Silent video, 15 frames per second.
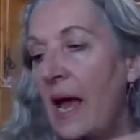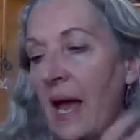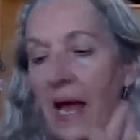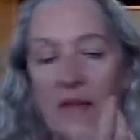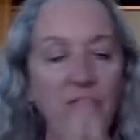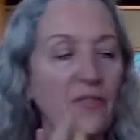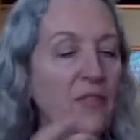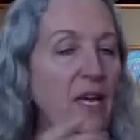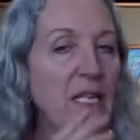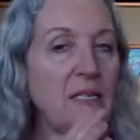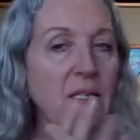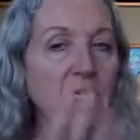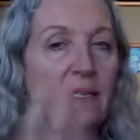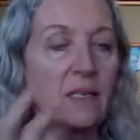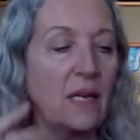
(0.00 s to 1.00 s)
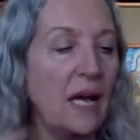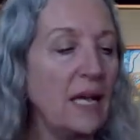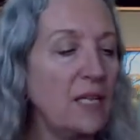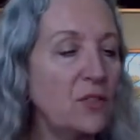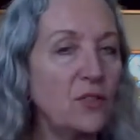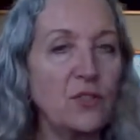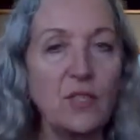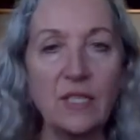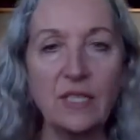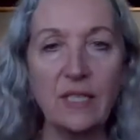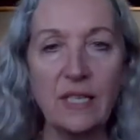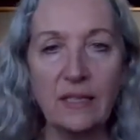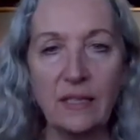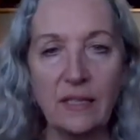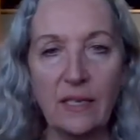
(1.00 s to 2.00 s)
and then I use the
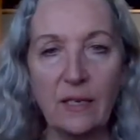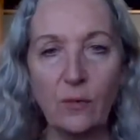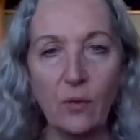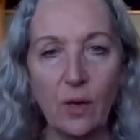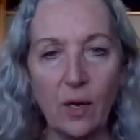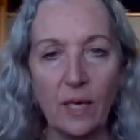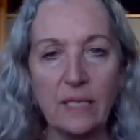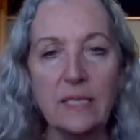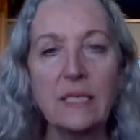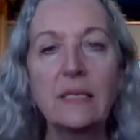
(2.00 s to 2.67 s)
Selenite rod.